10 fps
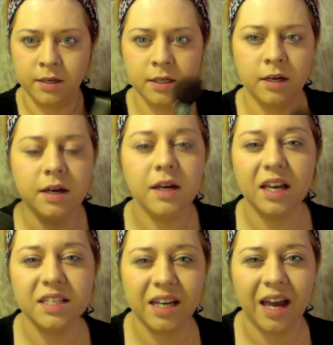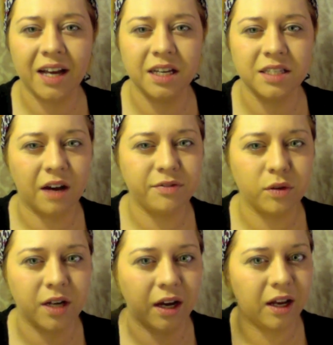Gets any excess off so it's not going to
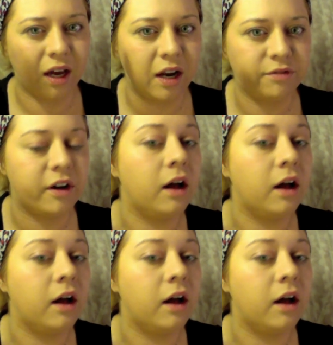kind of fall.